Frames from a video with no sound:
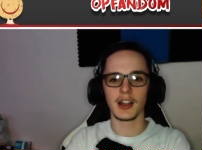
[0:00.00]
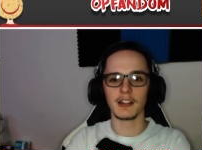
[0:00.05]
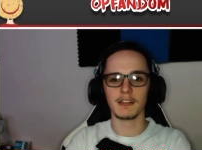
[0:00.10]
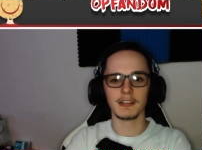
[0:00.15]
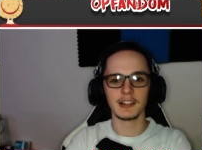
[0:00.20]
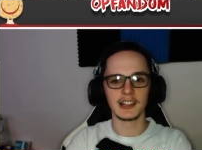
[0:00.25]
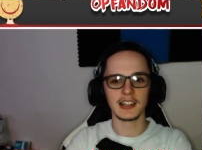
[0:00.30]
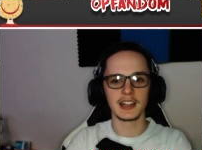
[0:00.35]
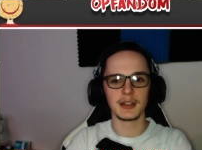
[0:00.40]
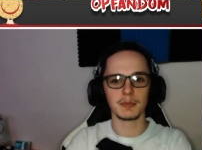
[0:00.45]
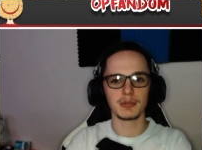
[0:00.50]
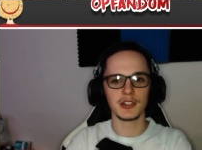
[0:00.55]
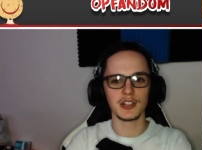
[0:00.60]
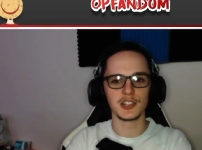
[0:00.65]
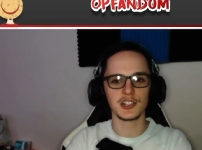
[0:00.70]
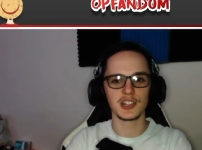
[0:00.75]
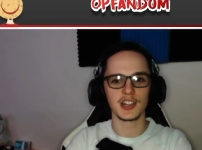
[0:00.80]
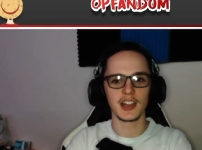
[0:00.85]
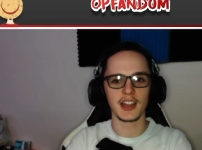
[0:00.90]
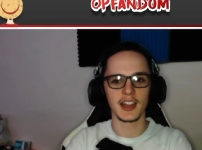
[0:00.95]
I really
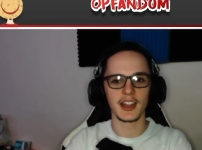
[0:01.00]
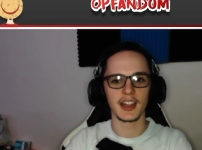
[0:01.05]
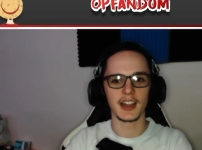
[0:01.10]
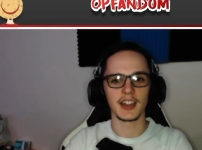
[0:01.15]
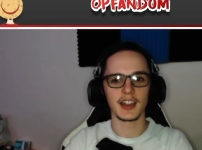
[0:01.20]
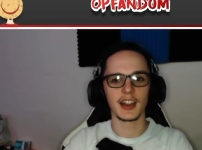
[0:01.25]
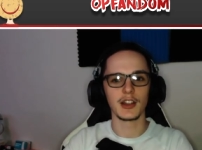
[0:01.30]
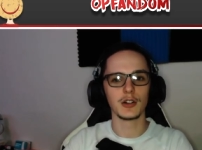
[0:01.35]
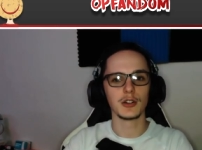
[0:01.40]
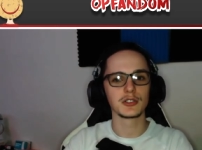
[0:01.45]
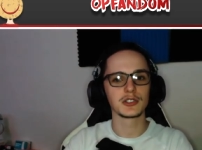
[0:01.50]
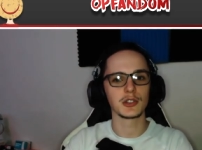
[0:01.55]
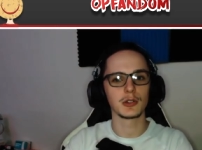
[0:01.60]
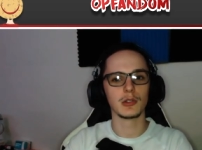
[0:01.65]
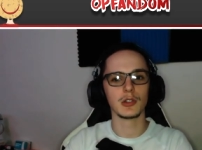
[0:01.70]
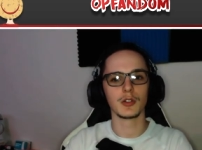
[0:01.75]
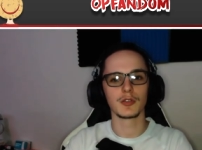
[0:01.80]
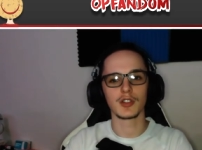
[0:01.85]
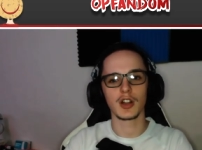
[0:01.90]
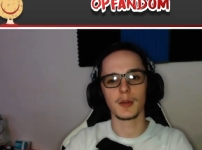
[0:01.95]
appreciate it. And I
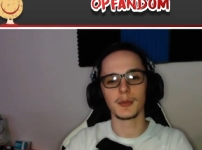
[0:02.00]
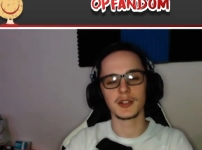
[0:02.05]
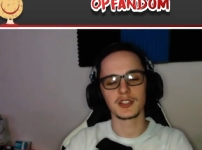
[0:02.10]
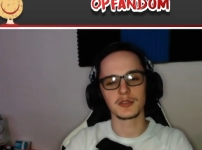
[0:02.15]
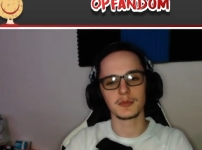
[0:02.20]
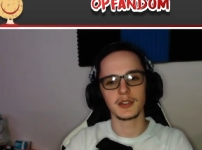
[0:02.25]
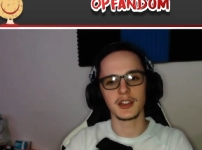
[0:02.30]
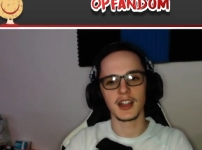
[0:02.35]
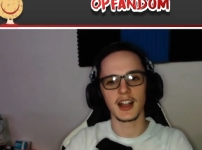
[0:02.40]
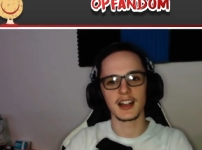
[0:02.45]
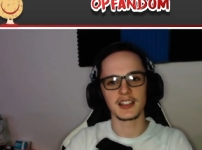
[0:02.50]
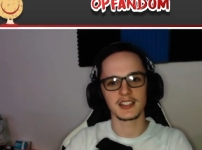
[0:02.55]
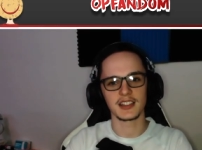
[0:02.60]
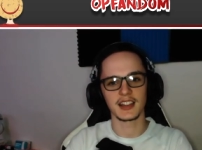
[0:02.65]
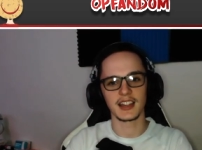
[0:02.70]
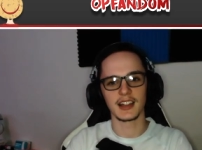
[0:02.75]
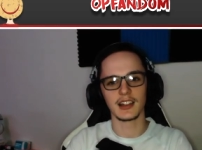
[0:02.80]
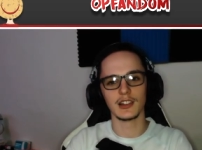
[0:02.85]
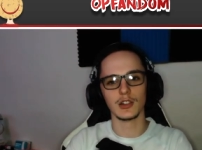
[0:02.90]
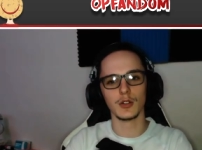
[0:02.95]
also love comments from you guys.
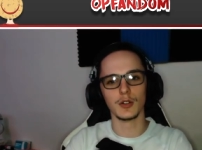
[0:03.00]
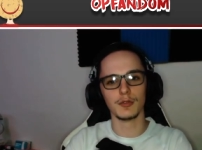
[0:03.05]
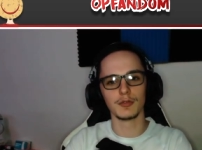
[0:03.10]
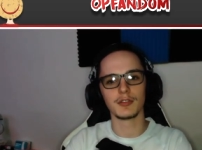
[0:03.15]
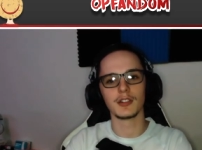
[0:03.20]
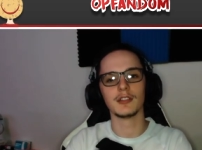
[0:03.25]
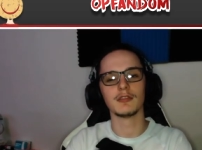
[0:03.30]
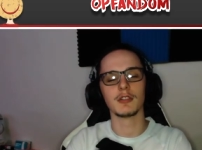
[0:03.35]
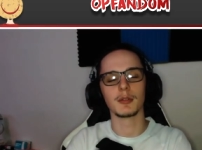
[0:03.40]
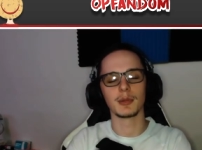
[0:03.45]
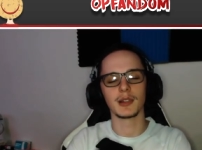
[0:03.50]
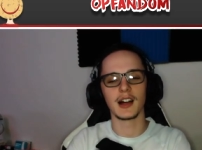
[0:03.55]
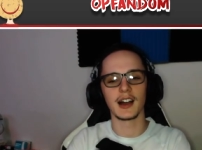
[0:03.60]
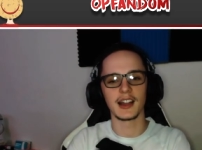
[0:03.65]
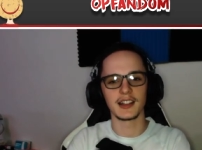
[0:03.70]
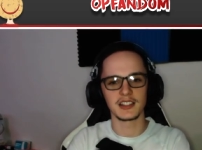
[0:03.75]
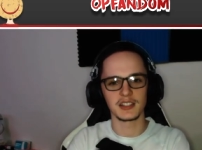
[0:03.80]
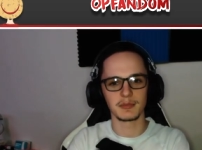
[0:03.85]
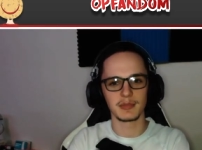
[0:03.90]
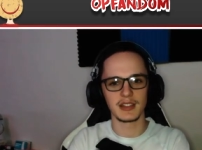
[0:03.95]
I love
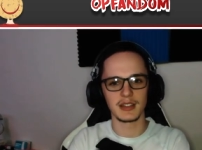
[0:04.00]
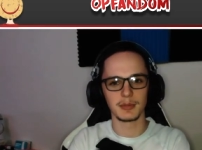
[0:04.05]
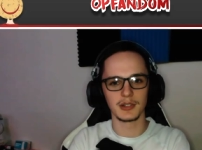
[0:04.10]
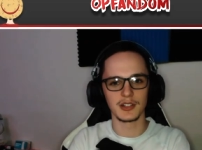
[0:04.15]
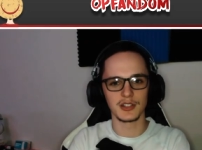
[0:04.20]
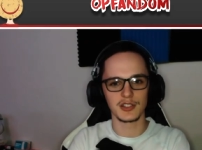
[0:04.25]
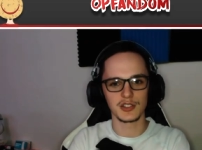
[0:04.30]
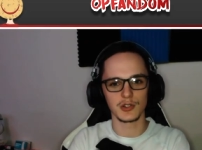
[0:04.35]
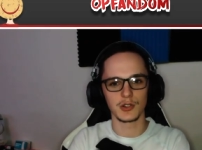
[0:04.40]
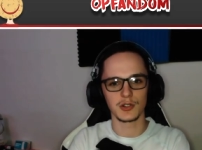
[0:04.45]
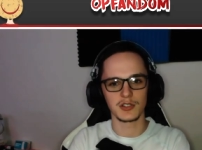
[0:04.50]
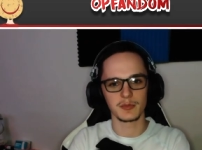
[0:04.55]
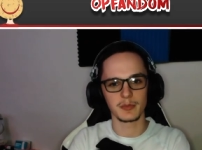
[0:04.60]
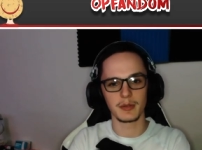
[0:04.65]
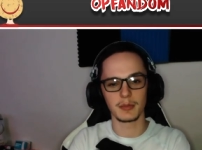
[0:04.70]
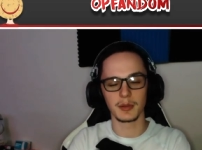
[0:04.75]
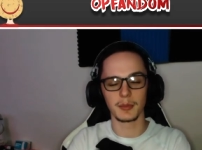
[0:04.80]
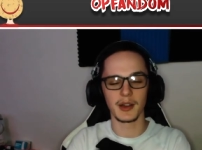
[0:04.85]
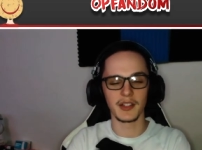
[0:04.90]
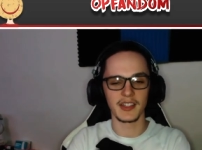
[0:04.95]
replying to people and talking to
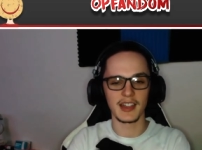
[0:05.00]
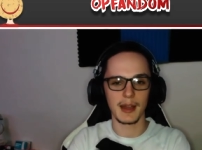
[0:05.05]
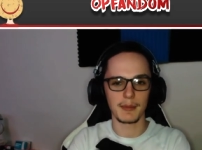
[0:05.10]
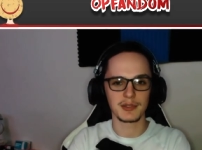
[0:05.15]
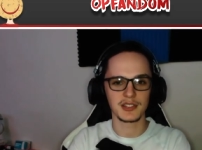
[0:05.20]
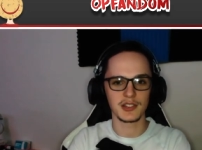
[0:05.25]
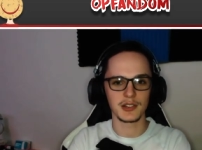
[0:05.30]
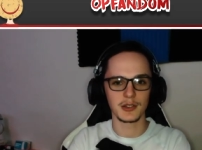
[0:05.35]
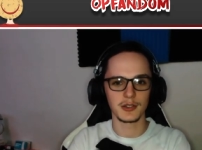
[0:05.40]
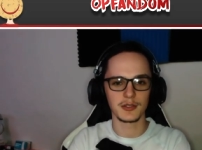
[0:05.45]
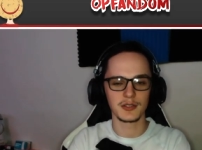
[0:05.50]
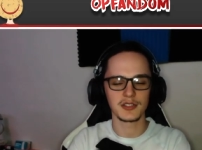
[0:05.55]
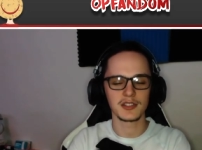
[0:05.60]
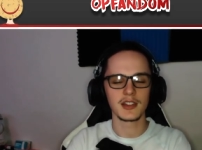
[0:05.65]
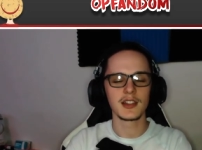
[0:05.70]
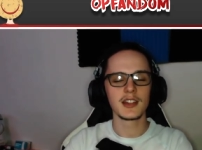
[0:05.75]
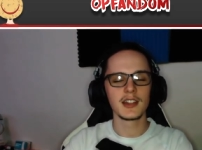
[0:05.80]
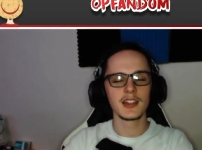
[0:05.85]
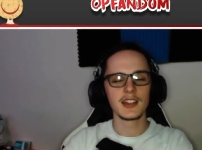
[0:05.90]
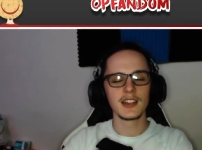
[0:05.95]
people about the
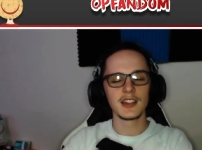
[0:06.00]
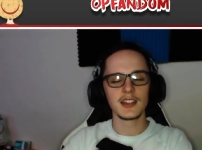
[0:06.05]
episodes.